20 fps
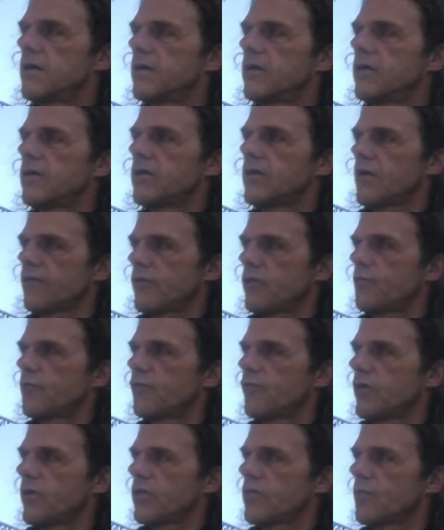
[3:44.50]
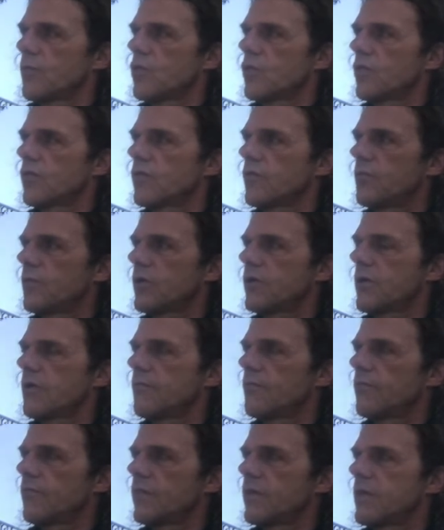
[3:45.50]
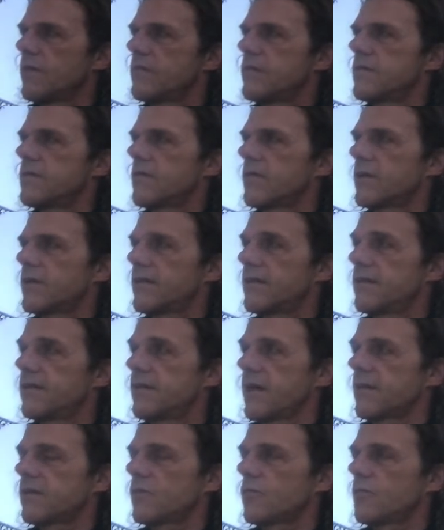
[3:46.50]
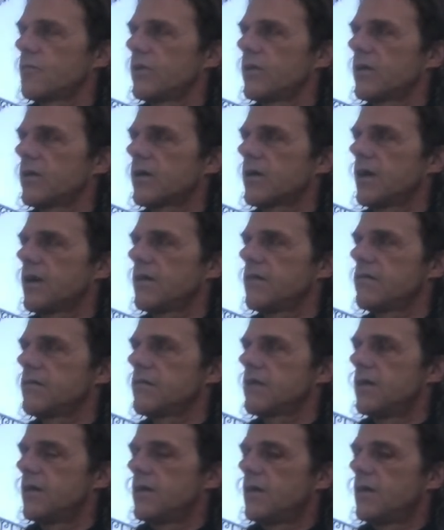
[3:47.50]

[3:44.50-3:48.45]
you have to breathe more to become dizzy. So that could be the case.